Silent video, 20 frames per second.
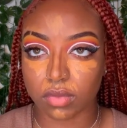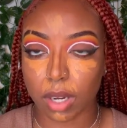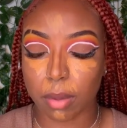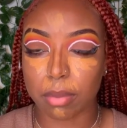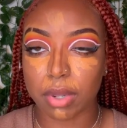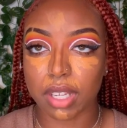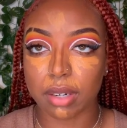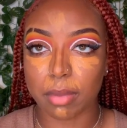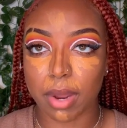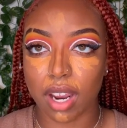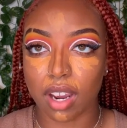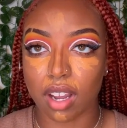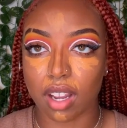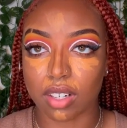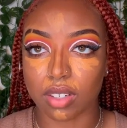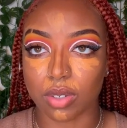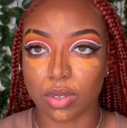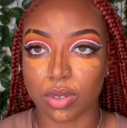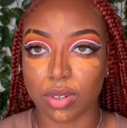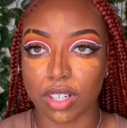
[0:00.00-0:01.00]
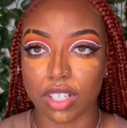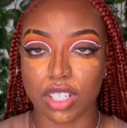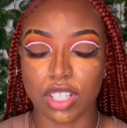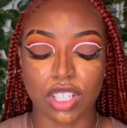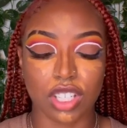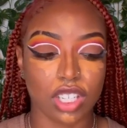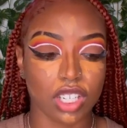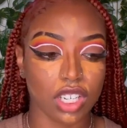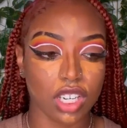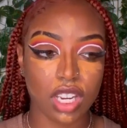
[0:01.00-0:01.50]
blend my contour.
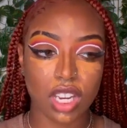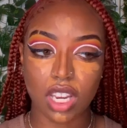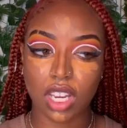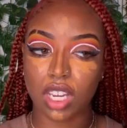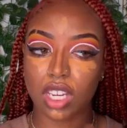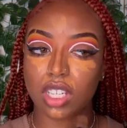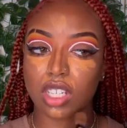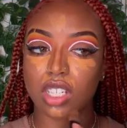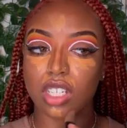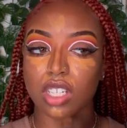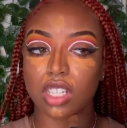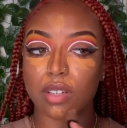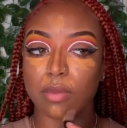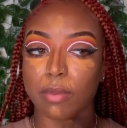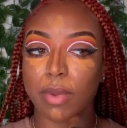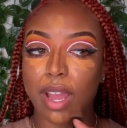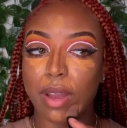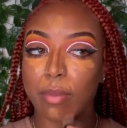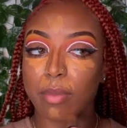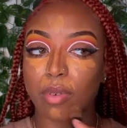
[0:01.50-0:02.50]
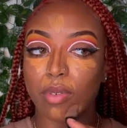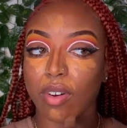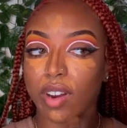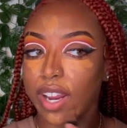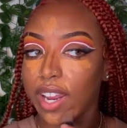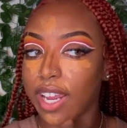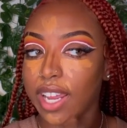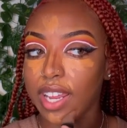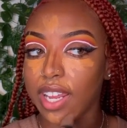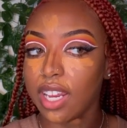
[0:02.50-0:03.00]
Sheesh, my
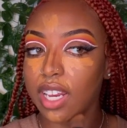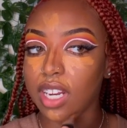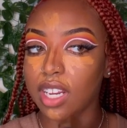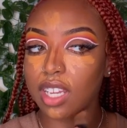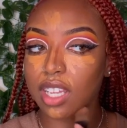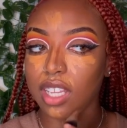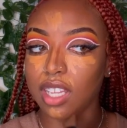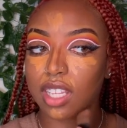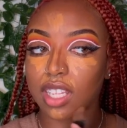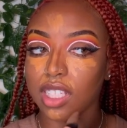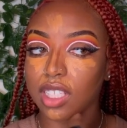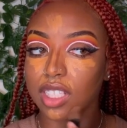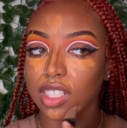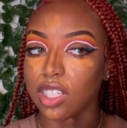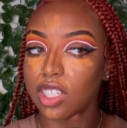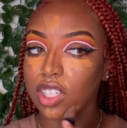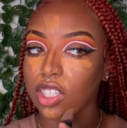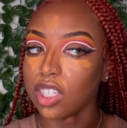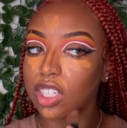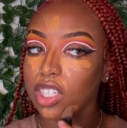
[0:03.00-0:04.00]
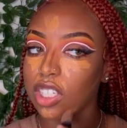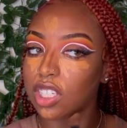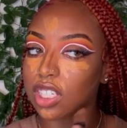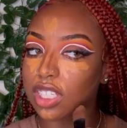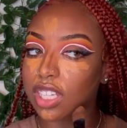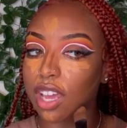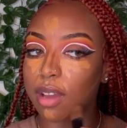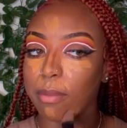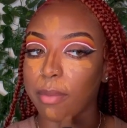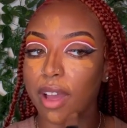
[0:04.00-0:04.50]
brain literally
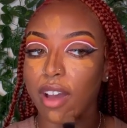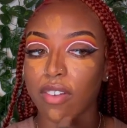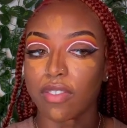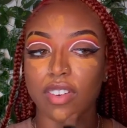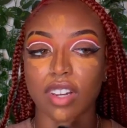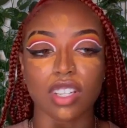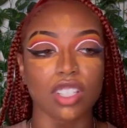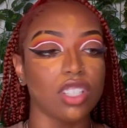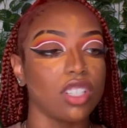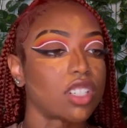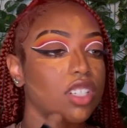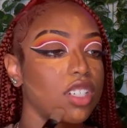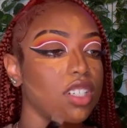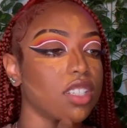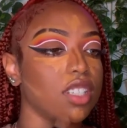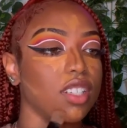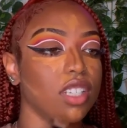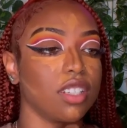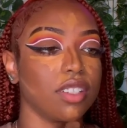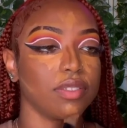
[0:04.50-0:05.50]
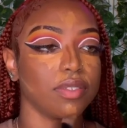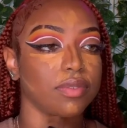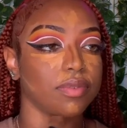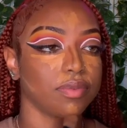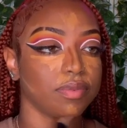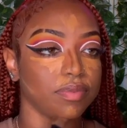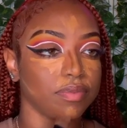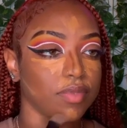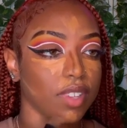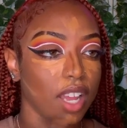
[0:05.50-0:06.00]
just like malfunctioned just then.
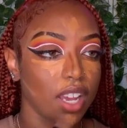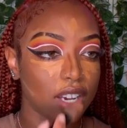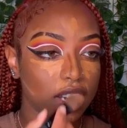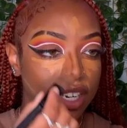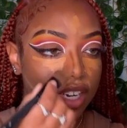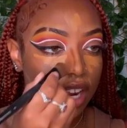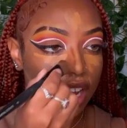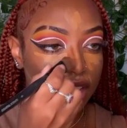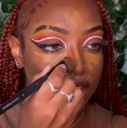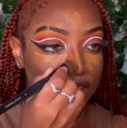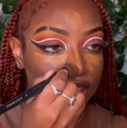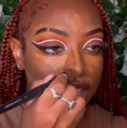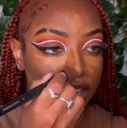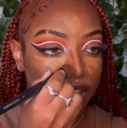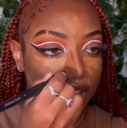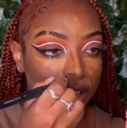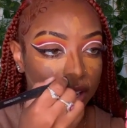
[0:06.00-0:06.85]
I could not get that